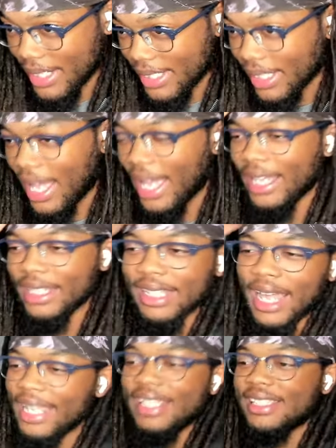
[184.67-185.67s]
it's like
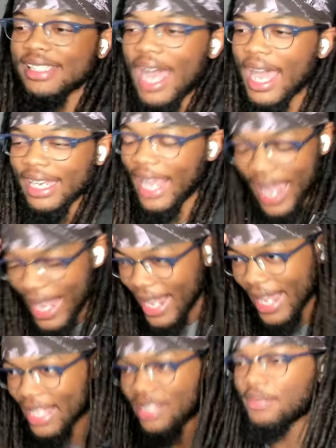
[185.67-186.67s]
like he's not
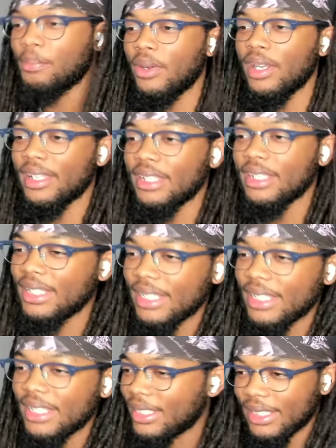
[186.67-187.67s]
ass, but
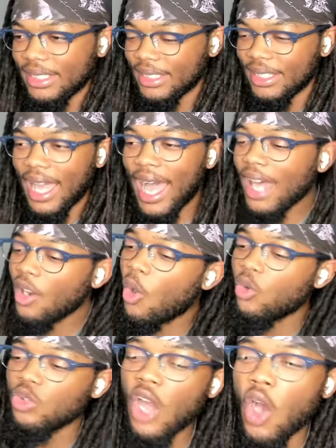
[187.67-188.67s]
I
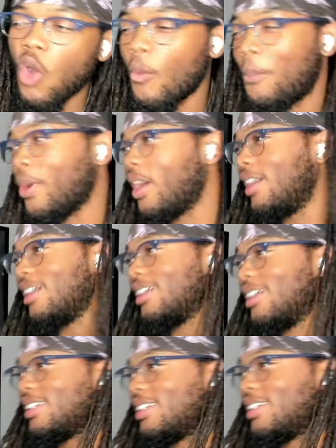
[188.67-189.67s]
don't know,
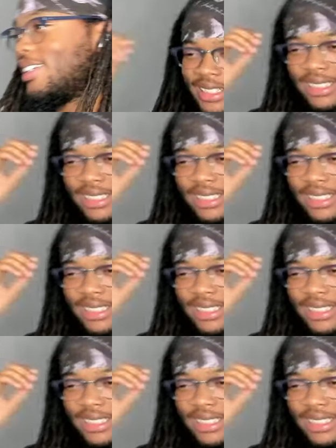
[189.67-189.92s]
bruh. Oh,